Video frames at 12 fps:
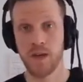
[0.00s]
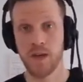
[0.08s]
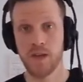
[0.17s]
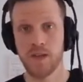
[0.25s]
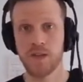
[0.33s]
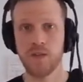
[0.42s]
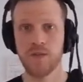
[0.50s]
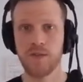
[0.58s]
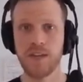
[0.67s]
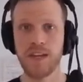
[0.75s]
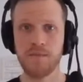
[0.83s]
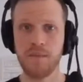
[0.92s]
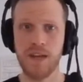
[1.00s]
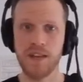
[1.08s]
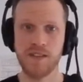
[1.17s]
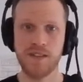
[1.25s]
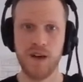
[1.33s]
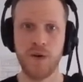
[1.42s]
So that may
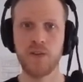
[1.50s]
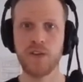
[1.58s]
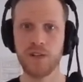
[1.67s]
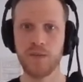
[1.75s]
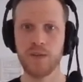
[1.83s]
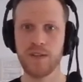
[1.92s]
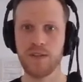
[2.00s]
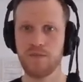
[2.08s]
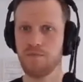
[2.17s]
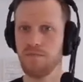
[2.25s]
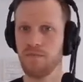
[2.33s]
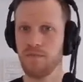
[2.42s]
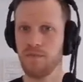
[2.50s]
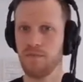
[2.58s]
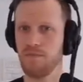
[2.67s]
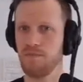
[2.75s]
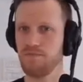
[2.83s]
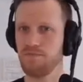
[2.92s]
sound a little bit
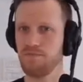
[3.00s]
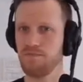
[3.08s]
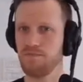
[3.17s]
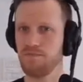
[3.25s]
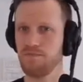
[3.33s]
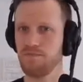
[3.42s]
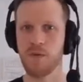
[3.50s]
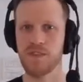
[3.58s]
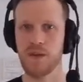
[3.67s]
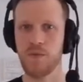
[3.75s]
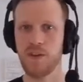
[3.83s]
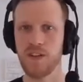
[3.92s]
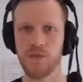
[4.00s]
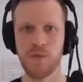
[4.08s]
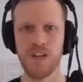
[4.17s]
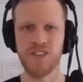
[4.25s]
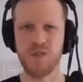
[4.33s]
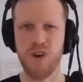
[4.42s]
mm, I would say, really,
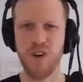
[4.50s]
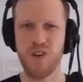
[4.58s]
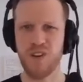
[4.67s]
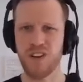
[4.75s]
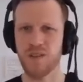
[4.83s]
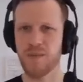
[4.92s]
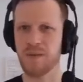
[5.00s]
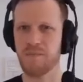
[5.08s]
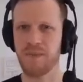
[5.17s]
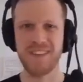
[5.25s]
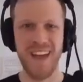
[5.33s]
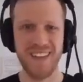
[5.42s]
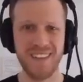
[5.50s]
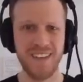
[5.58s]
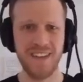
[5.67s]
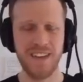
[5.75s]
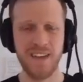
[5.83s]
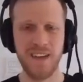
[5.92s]
really strong or a little bit
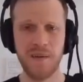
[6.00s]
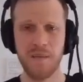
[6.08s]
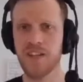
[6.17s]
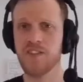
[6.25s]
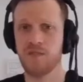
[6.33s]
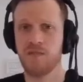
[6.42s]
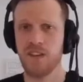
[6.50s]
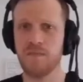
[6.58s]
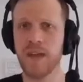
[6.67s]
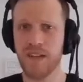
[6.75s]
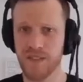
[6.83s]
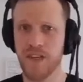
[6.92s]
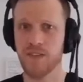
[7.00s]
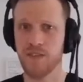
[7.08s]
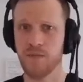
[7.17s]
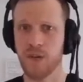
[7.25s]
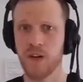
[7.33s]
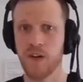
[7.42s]
pedantic. But it, it makes sense
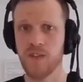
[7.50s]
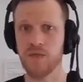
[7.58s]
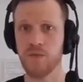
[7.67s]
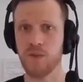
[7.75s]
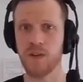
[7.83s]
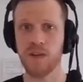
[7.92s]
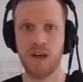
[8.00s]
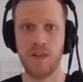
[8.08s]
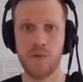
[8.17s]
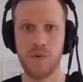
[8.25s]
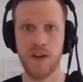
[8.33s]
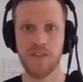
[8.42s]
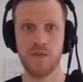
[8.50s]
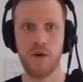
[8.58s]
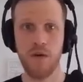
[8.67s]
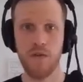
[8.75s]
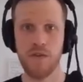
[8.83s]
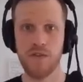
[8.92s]
because, well, otherwise
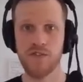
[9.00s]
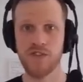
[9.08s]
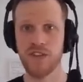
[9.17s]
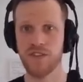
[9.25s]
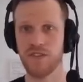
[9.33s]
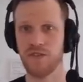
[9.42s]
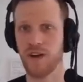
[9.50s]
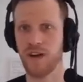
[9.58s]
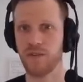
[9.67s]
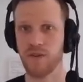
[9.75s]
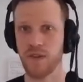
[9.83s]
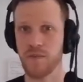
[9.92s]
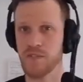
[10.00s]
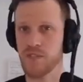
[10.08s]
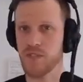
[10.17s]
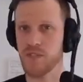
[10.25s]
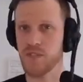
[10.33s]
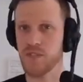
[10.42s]
authors just define for
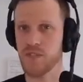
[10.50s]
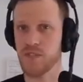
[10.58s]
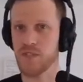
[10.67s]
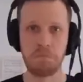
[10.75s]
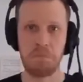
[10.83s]
themselves, well,